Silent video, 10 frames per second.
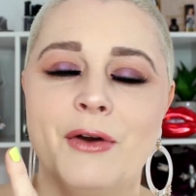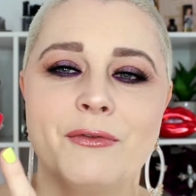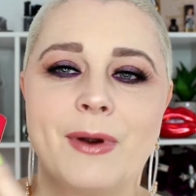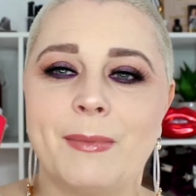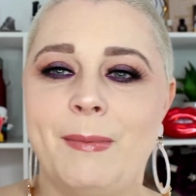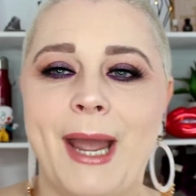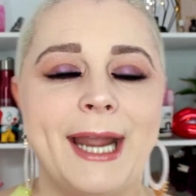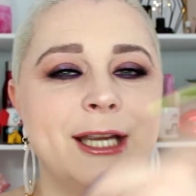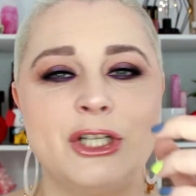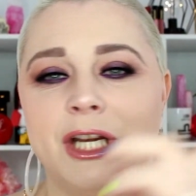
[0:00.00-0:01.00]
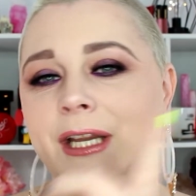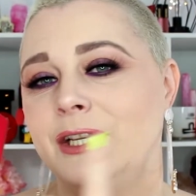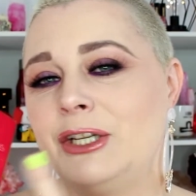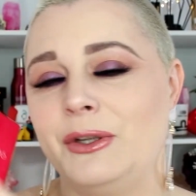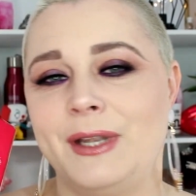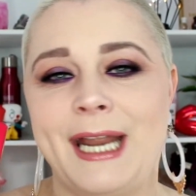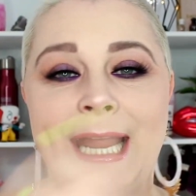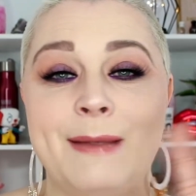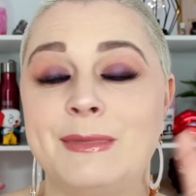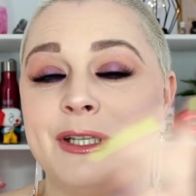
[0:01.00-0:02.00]
From the packaging to the
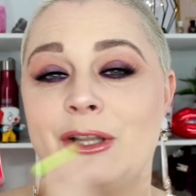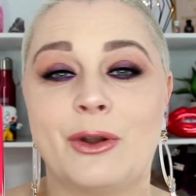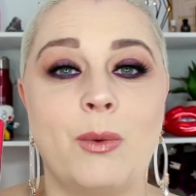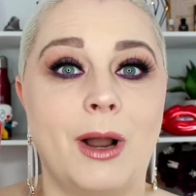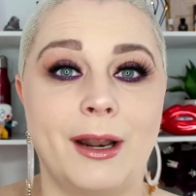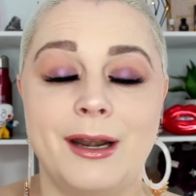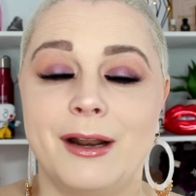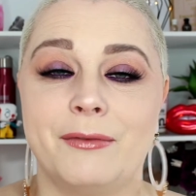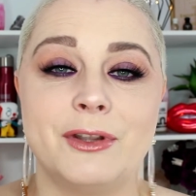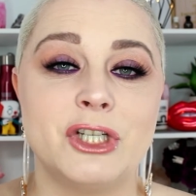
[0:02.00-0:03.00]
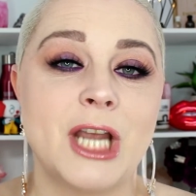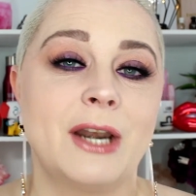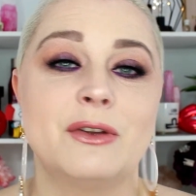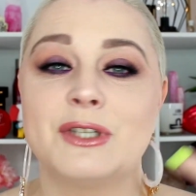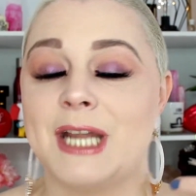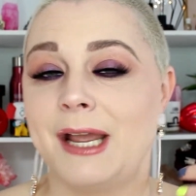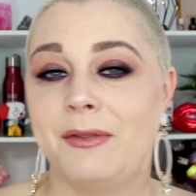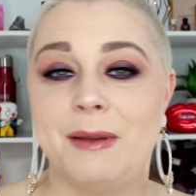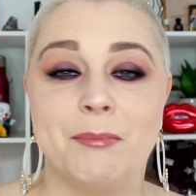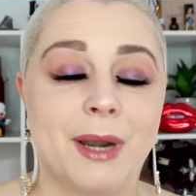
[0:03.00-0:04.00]
names to the quality of the shadows to how
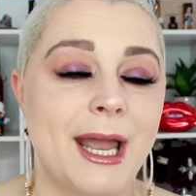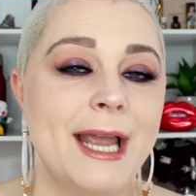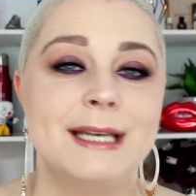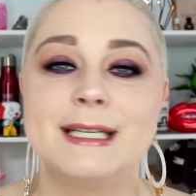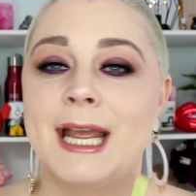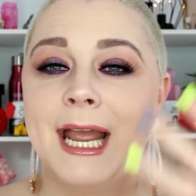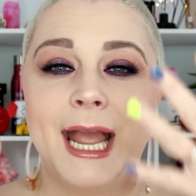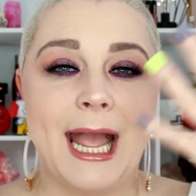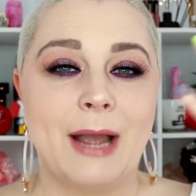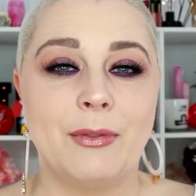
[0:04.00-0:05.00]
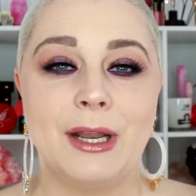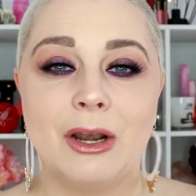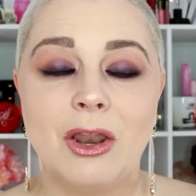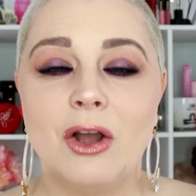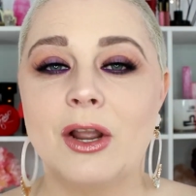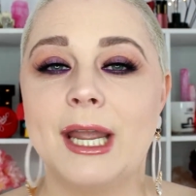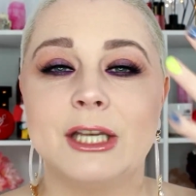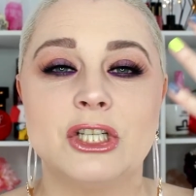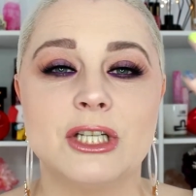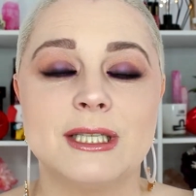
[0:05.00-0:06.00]
they blend, how they look.
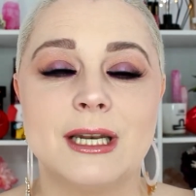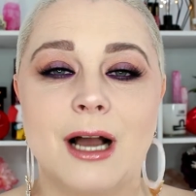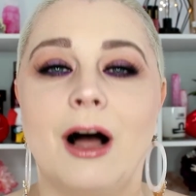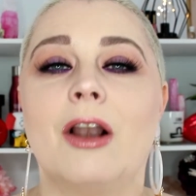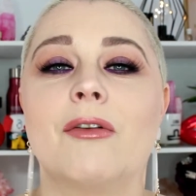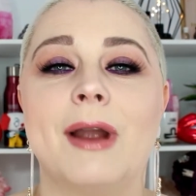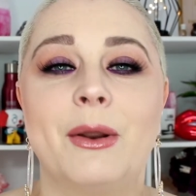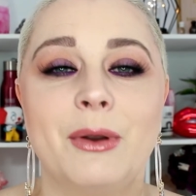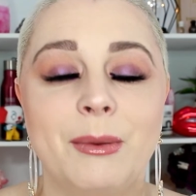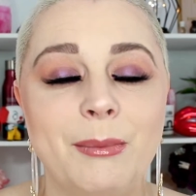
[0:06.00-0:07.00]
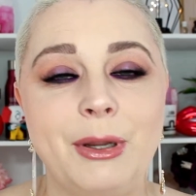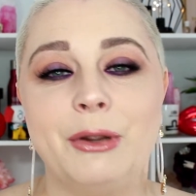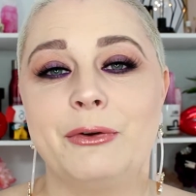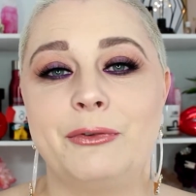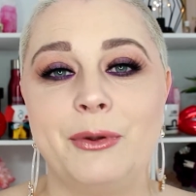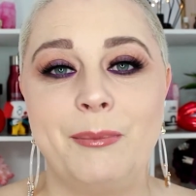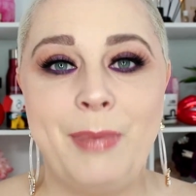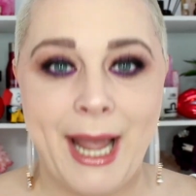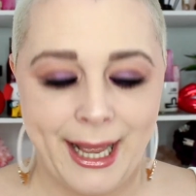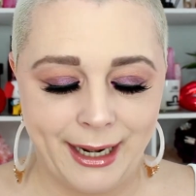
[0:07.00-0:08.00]
It's just an all-around beautiful
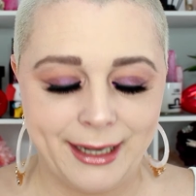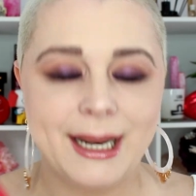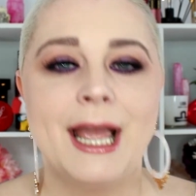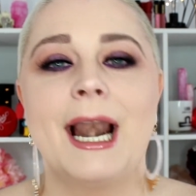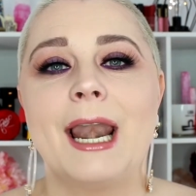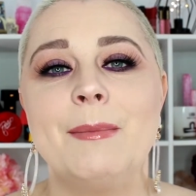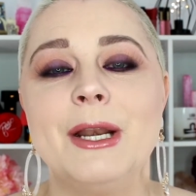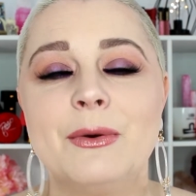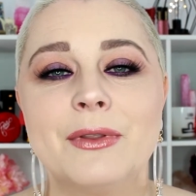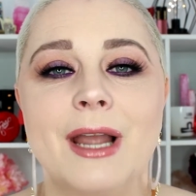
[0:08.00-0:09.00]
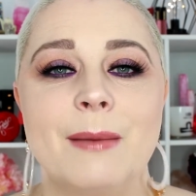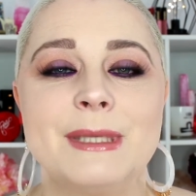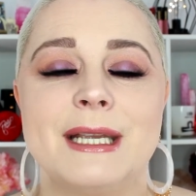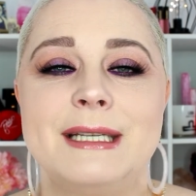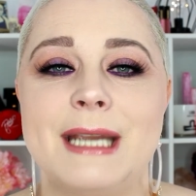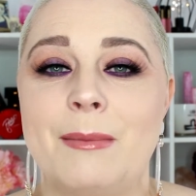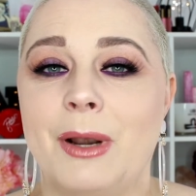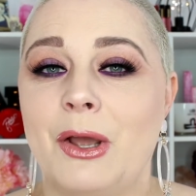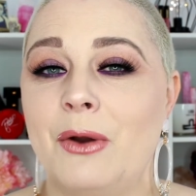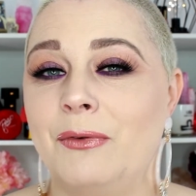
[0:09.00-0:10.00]
palette. Let me know in the comments down
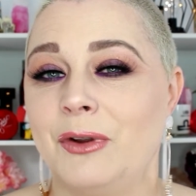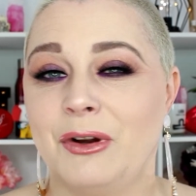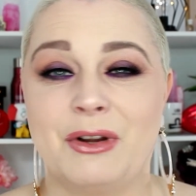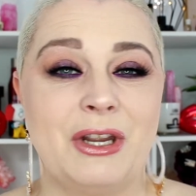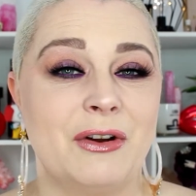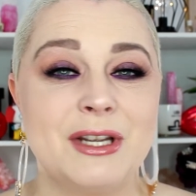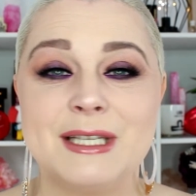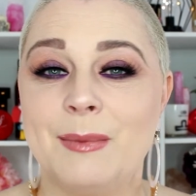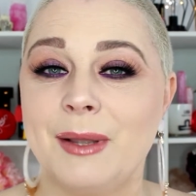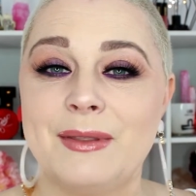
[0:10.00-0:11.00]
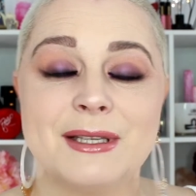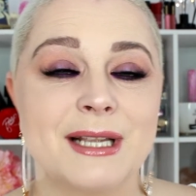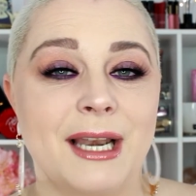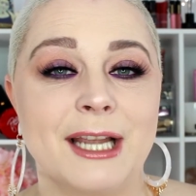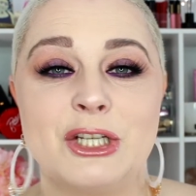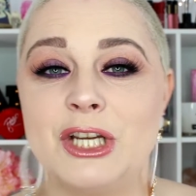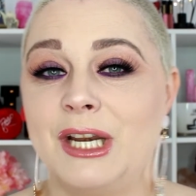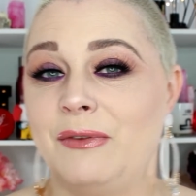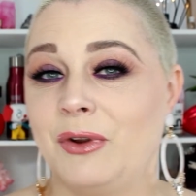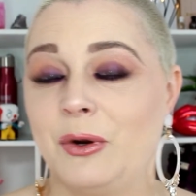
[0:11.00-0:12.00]
below if you're curious about this
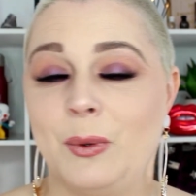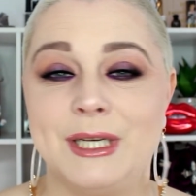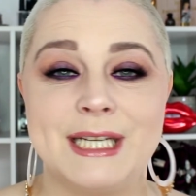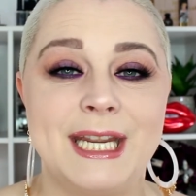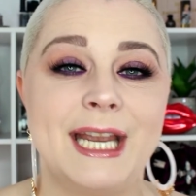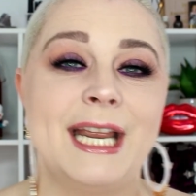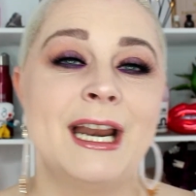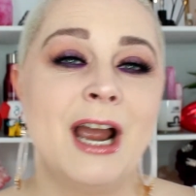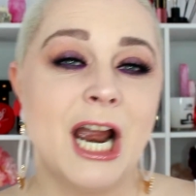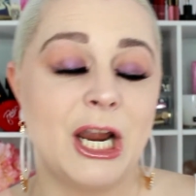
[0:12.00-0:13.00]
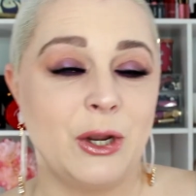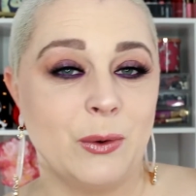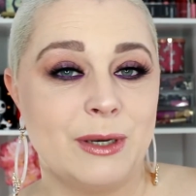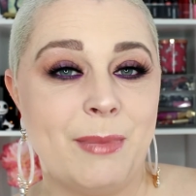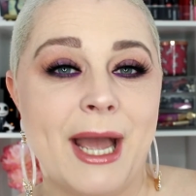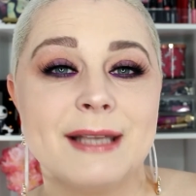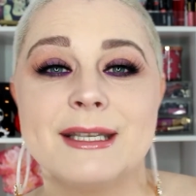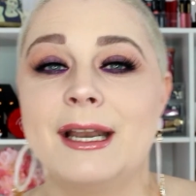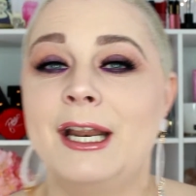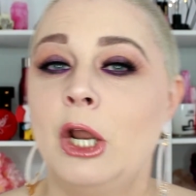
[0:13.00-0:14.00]
collection, if you're going to get it, are you going to
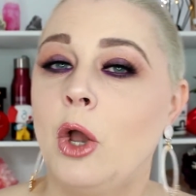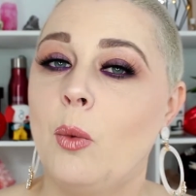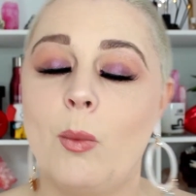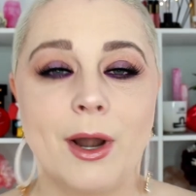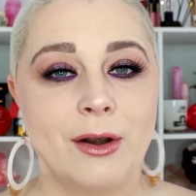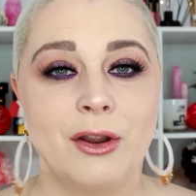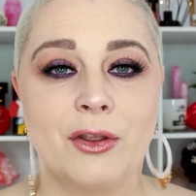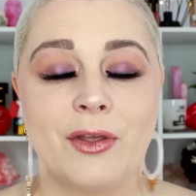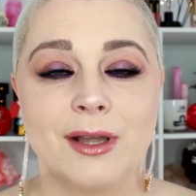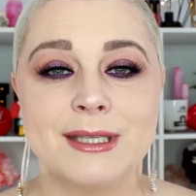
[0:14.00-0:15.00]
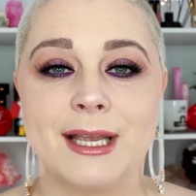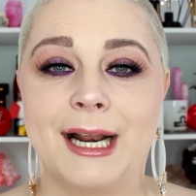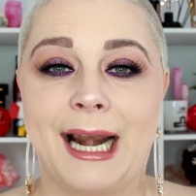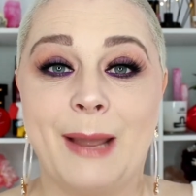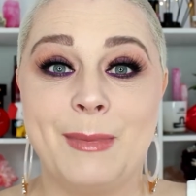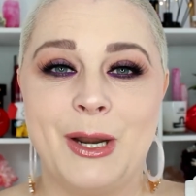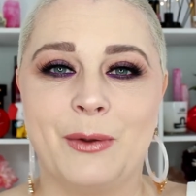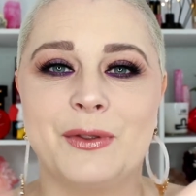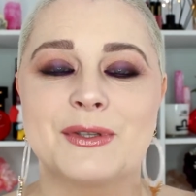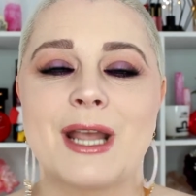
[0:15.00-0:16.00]
pass on it? What are your thoughts on it? Let me
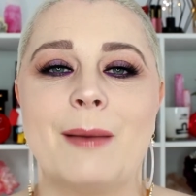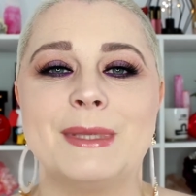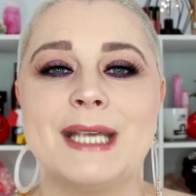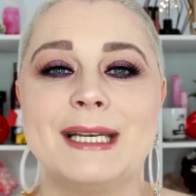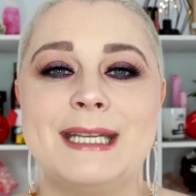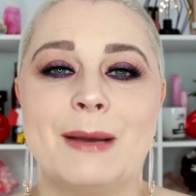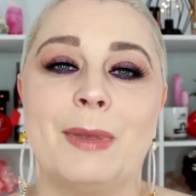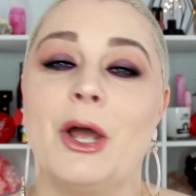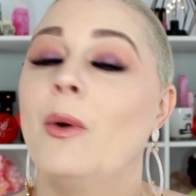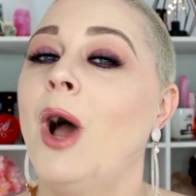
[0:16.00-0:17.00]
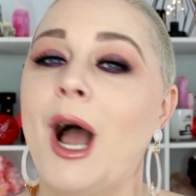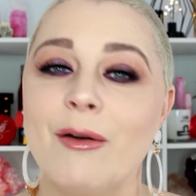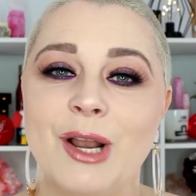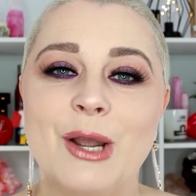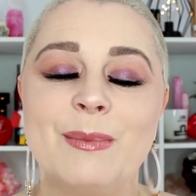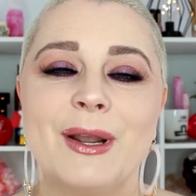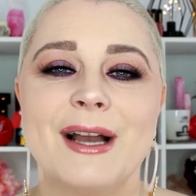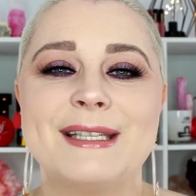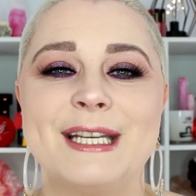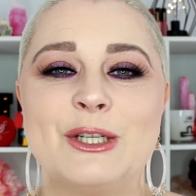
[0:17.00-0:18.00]
know in those comments down below. I really hope you
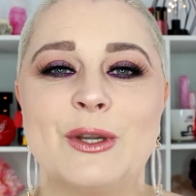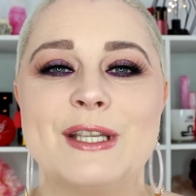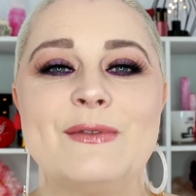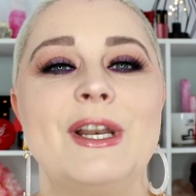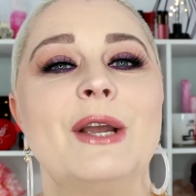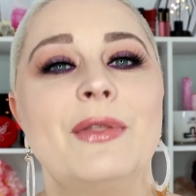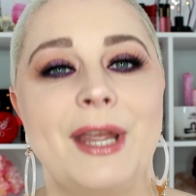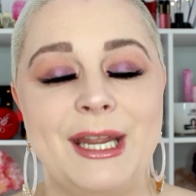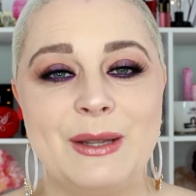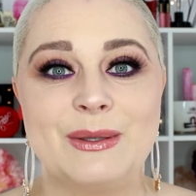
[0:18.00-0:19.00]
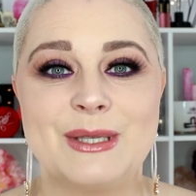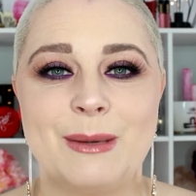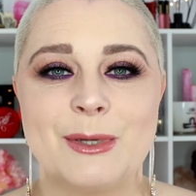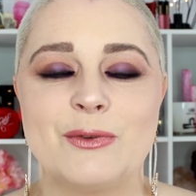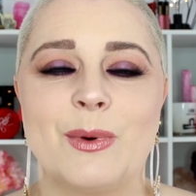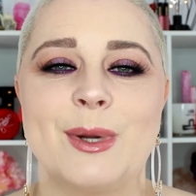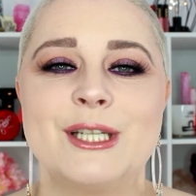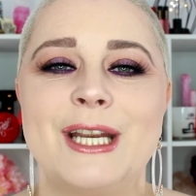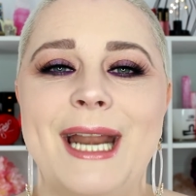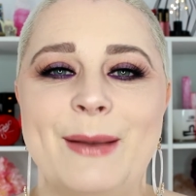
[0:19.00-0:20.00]
guys enjoyed this video. Thank you so much for
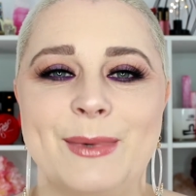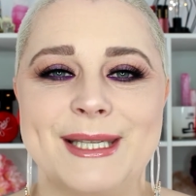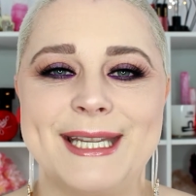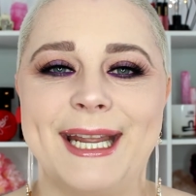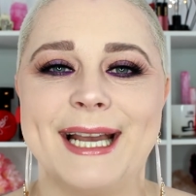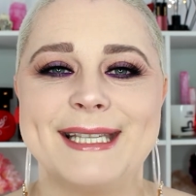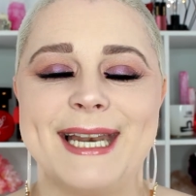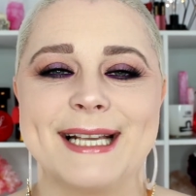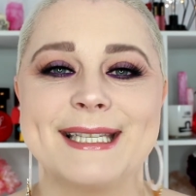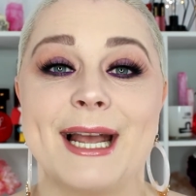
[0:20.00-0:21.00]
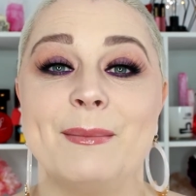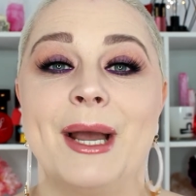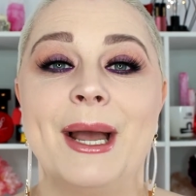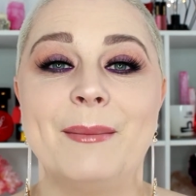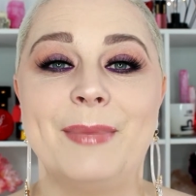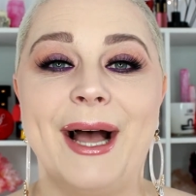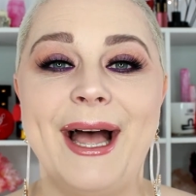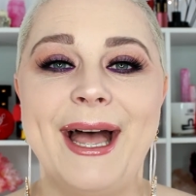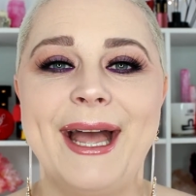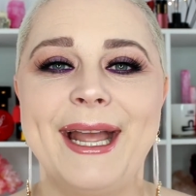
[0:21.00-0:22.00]
watching, and we'll see you guys next time.
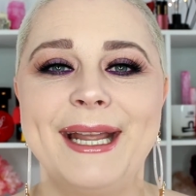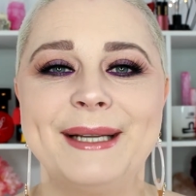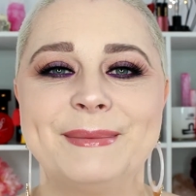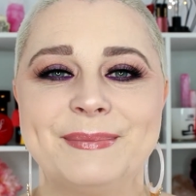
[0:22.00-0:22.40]
Bye!